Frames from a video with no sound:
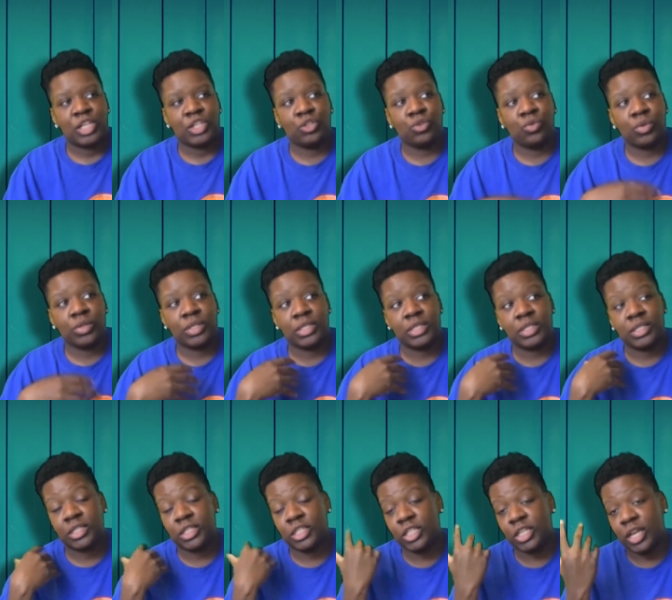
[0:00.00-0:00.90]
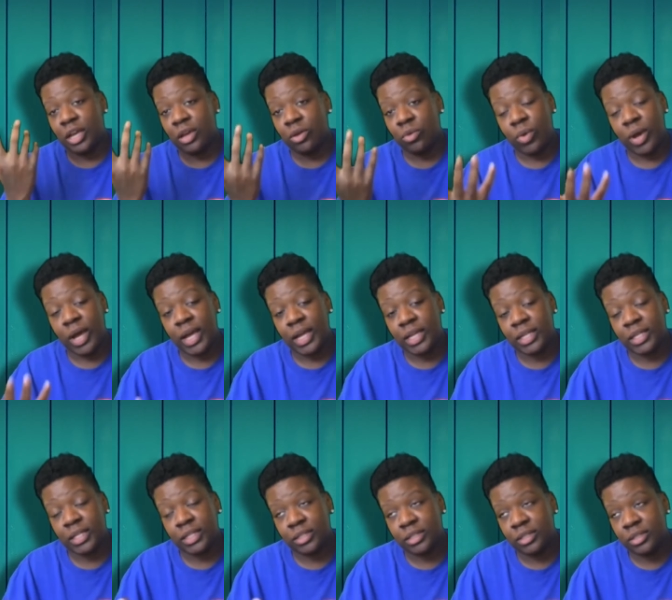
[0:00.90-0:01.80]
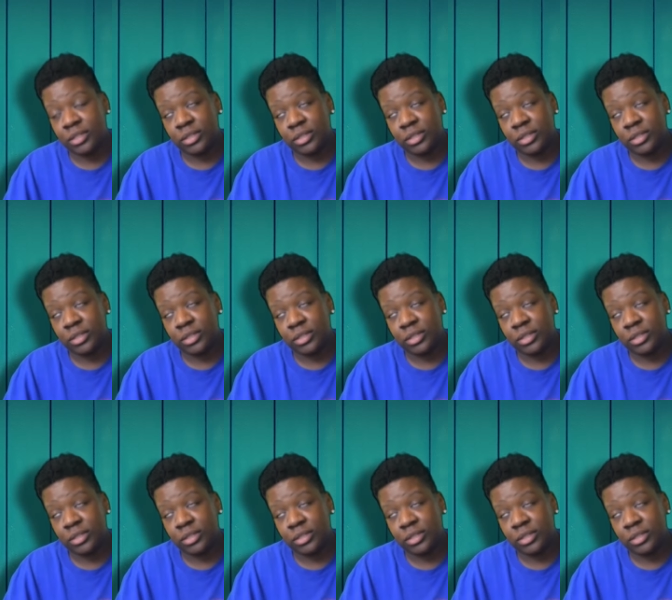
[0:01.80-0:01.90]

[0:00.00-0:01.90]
doing this DIY,